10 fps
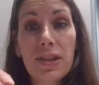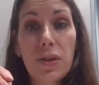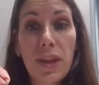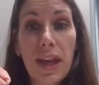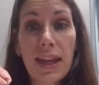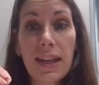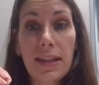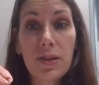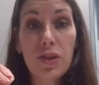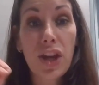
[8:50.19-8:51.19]
so they
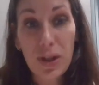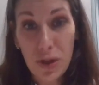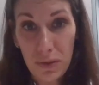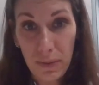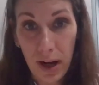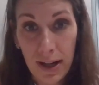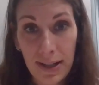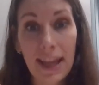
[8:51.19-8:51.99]
can change their mind.